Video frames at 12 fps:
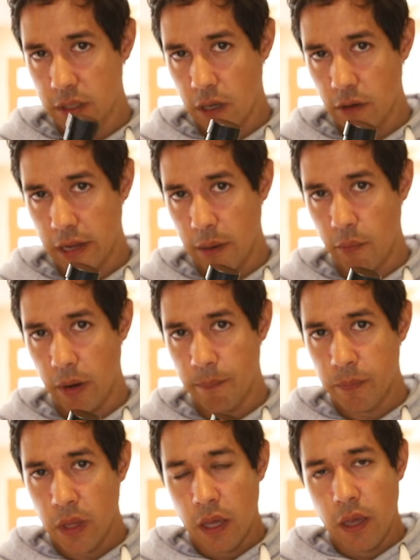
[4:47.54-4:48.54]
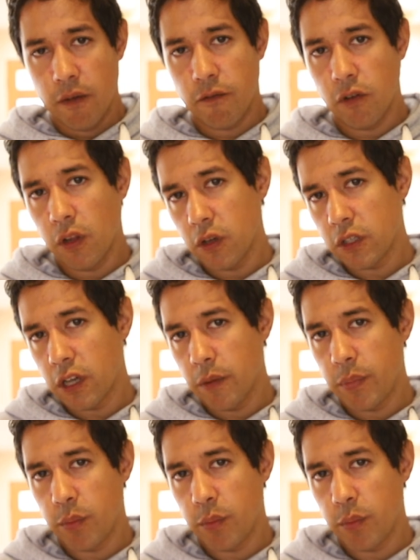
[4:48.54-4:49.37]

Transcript: style camera. For a long time,